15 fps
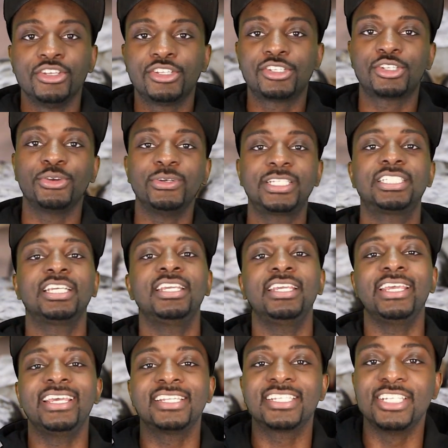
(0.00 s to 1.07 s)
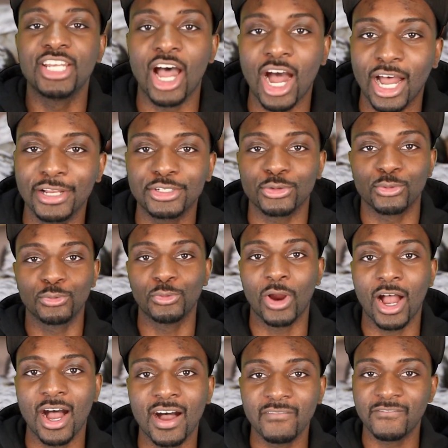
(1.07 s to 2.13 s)
Sushi is not
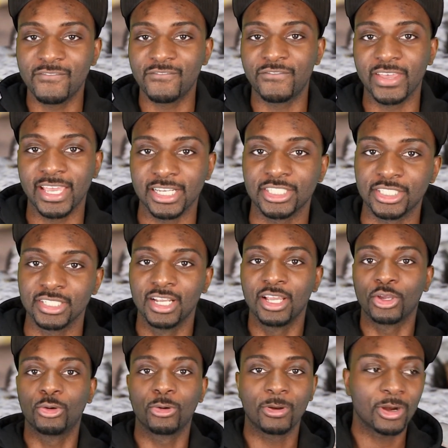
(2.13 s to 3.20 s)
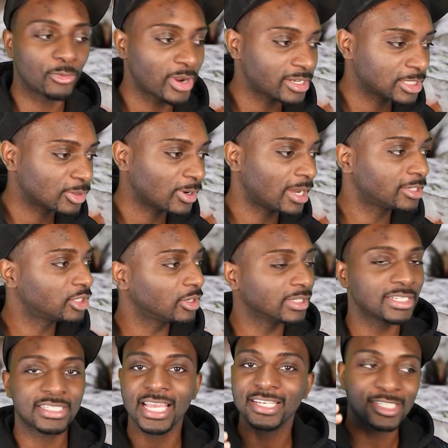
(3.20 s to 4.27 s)
raw fish. Go to a restaurant, yo,
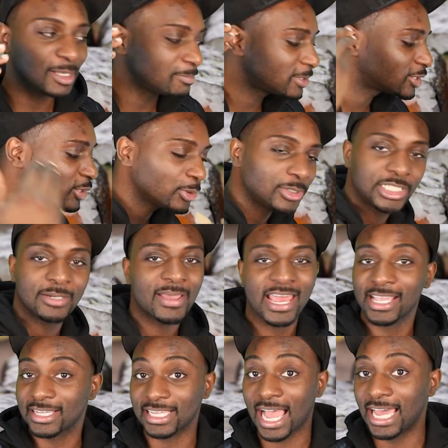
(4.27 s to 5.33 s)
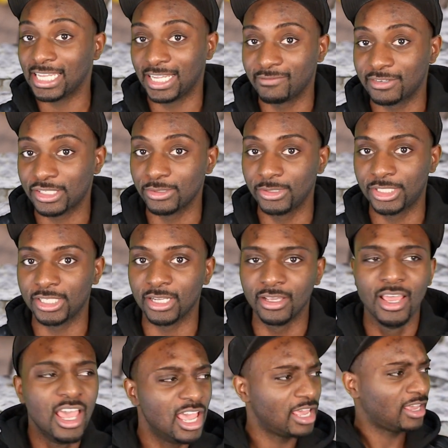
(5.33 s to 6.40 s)
let's get some sushi, man, because I love
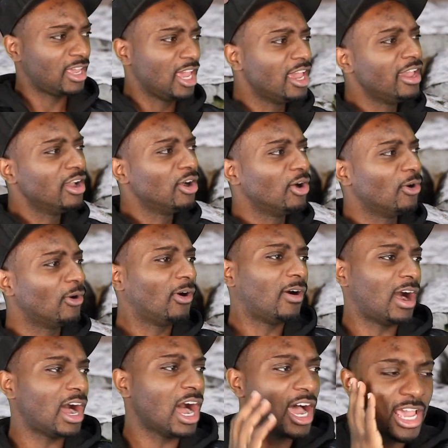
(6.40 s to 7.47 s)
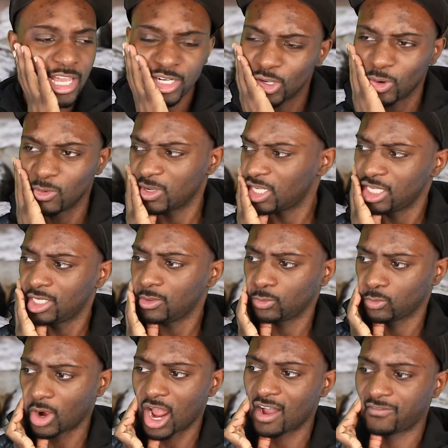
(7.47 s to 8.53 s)
sushi ew, I don't eat
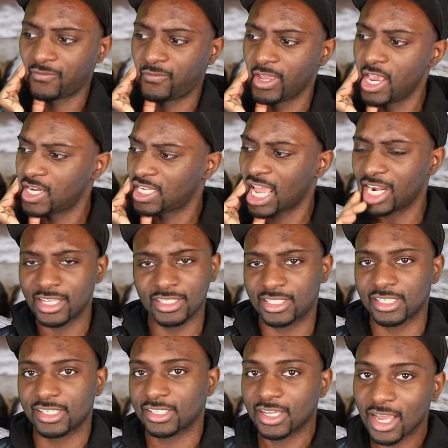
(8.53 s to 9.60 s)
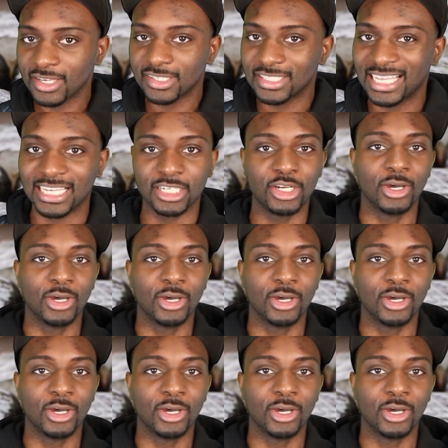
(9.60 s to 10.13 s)
raw fish. That is disgusting.